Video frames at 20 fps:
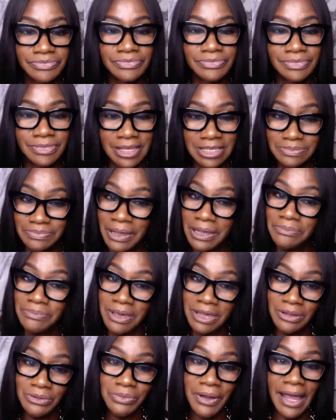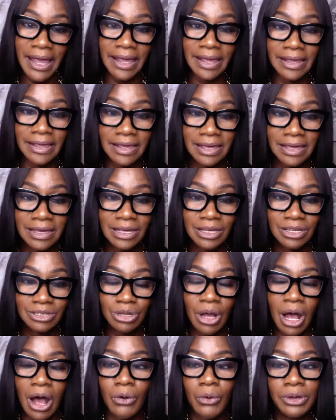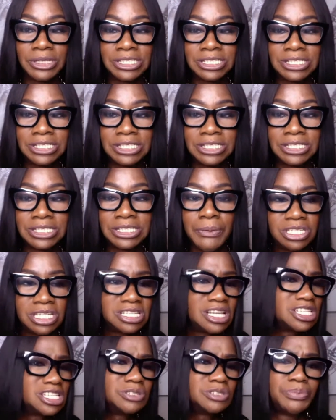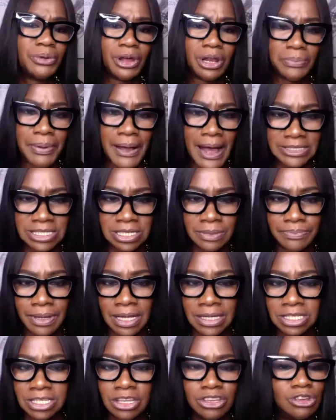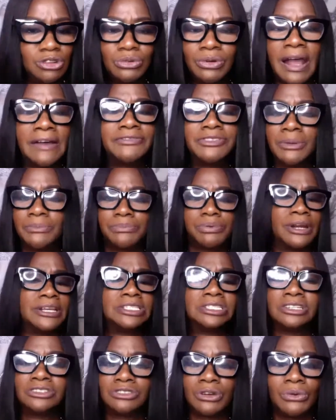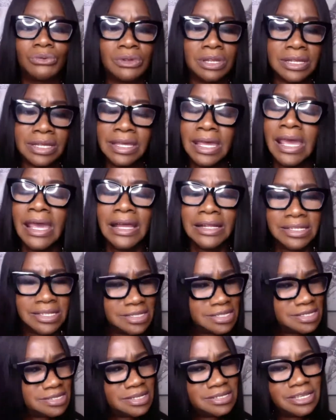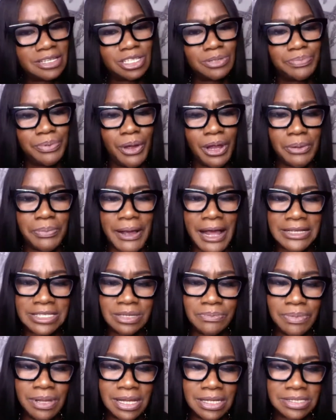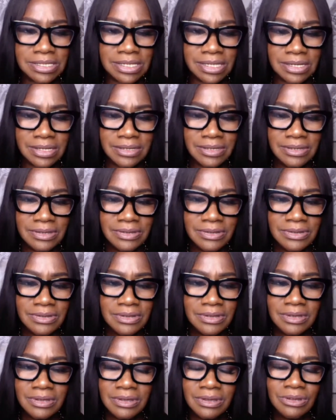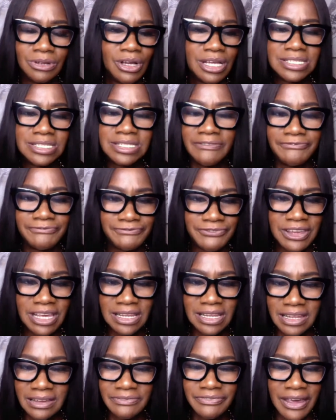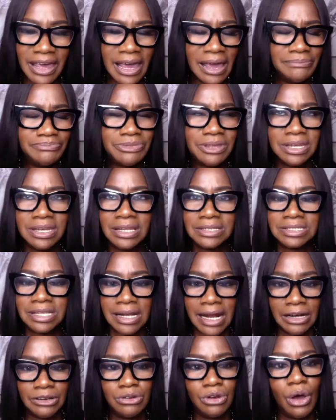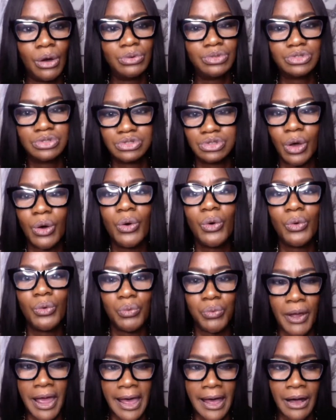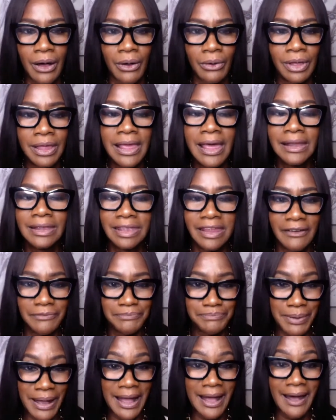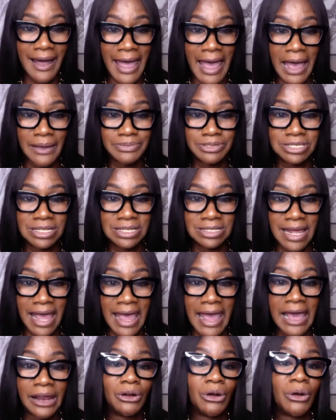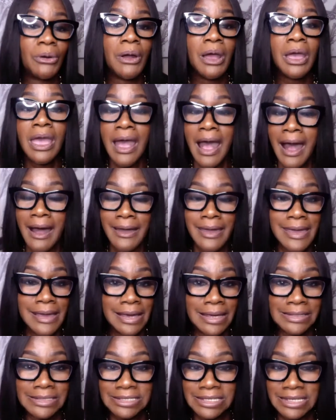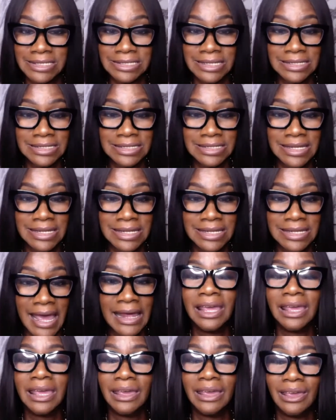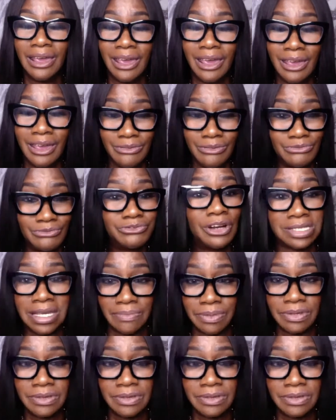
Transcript: this may be the way. So I always tell people, just explore the possibility. You don't have to embrace it totally. Just explore the possibility. Because that feeling of emptiness that I know so well, left by our absent dad or our inconsistent dad, it runs deep.